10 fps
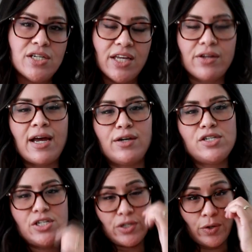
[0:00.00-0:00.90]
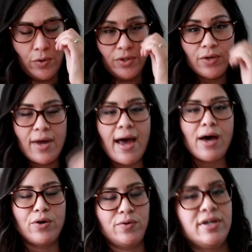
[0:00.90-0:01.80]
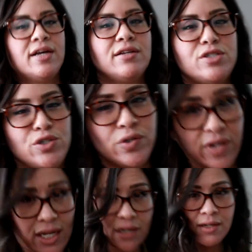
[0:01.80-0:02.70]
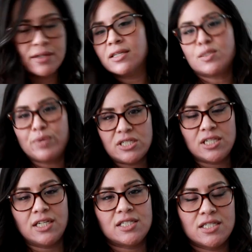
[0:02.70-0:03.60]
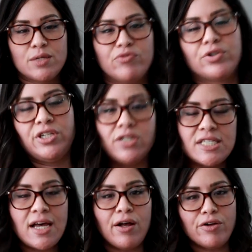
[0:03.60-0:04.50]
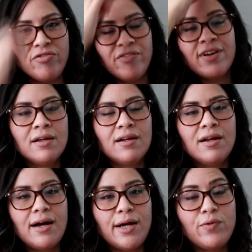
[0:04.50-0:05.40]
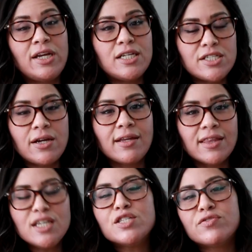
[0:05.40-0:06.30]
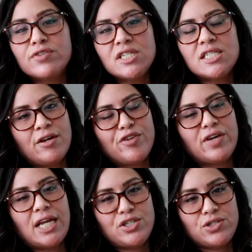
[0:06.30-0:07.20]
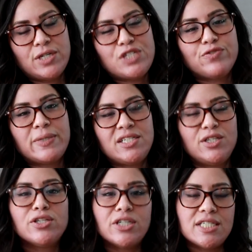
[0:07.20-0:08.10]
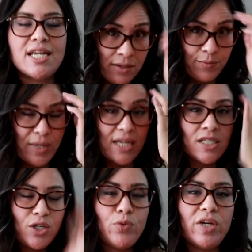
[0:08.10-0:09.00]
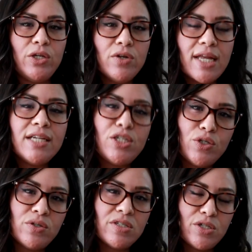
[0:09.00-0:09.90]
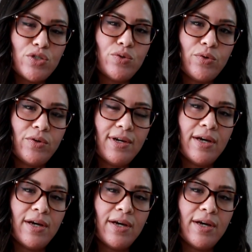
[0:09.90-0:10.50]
together how to show you how to create this budgeting system for yourself, I want to start this first Financial Transformation Thursday by asking you what you like to use to